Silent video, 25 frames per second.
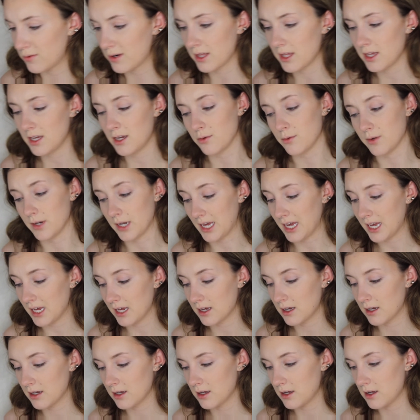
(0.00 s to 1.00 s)
Really
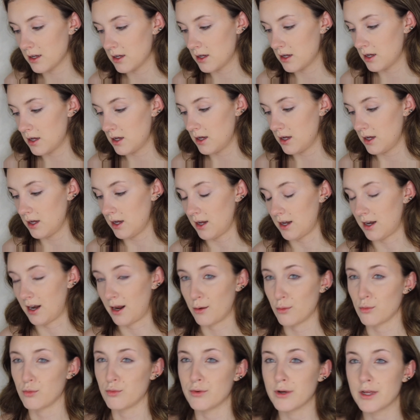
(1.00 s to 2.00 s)
unique and I
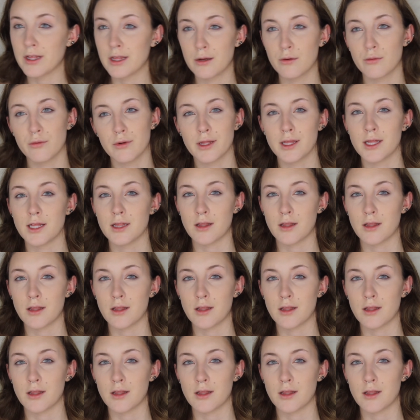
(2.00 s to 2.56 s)
really really